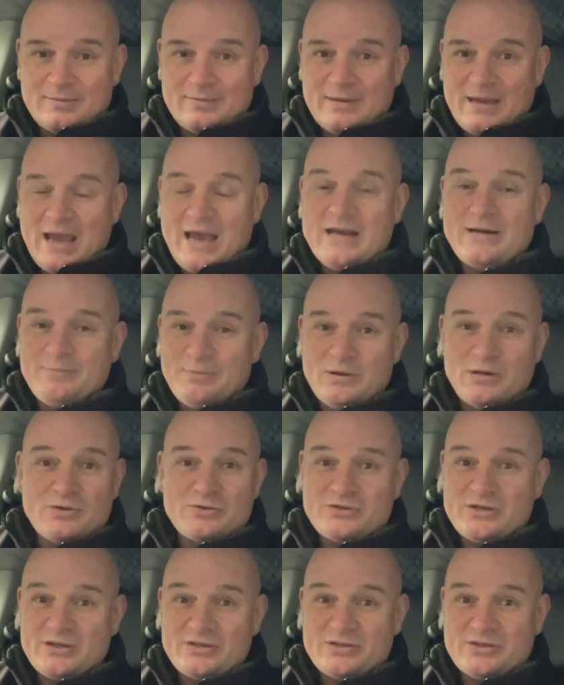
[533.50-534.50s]
anybody who
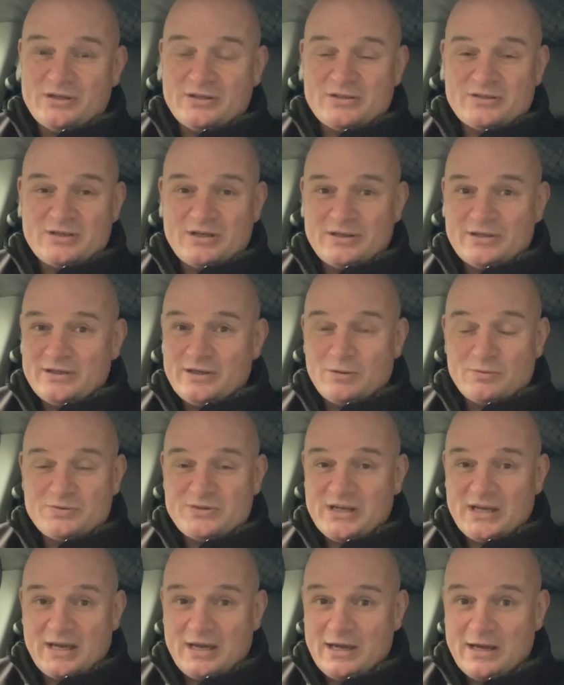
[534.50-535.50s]
says that they don't
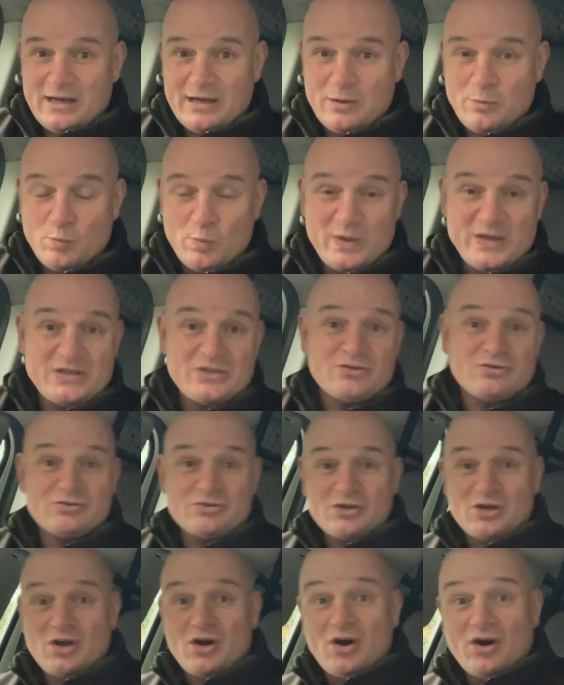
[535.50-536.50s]
take a hit in winter as
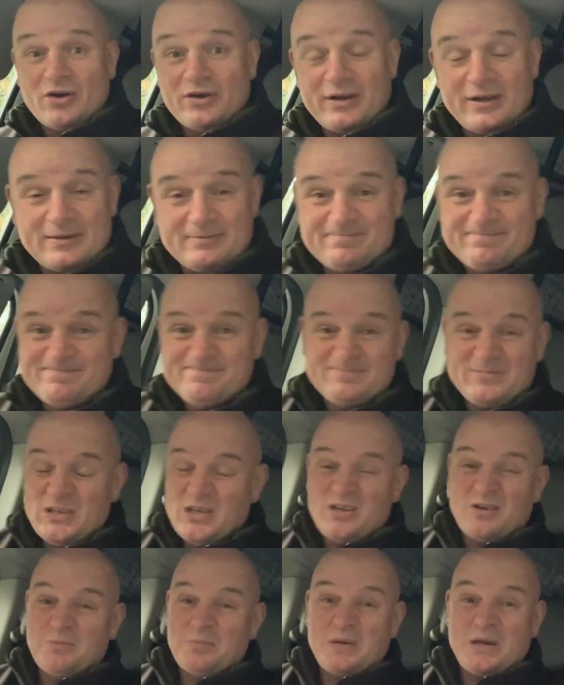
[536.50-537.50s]
a gardener,
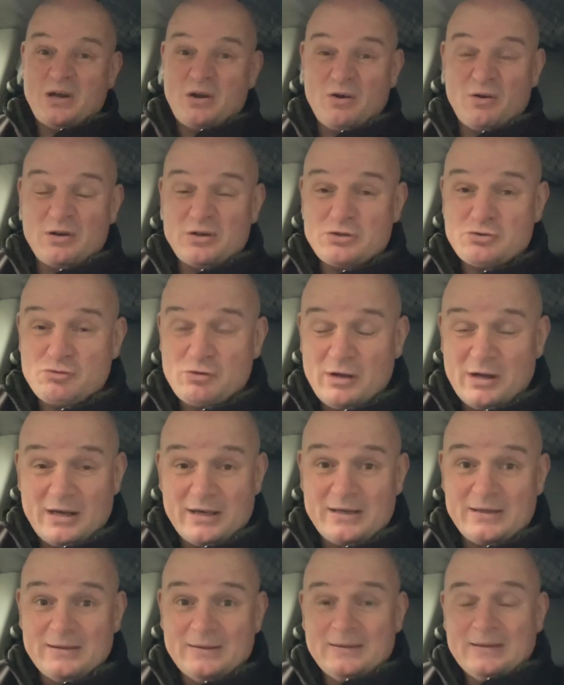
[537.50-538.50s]
you're not being honest, really.
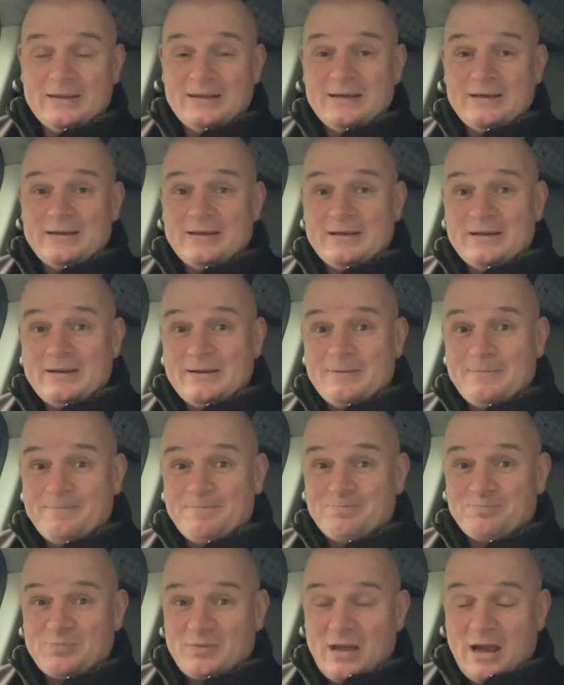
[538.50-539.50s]

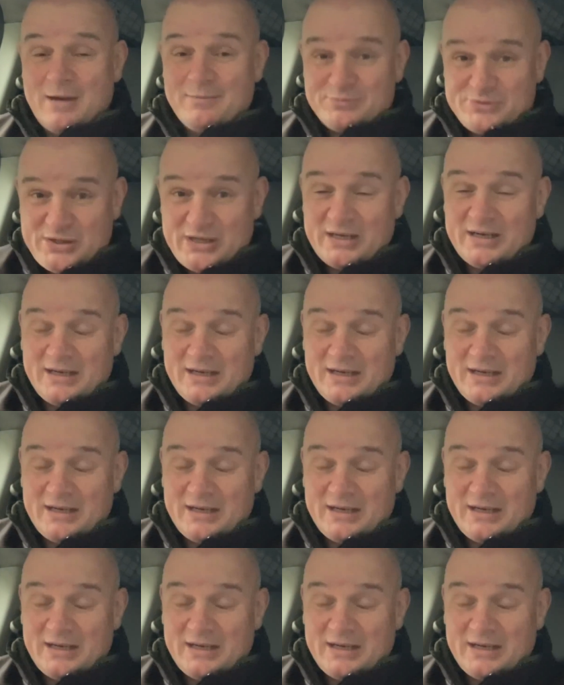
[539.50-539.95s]
I'm taking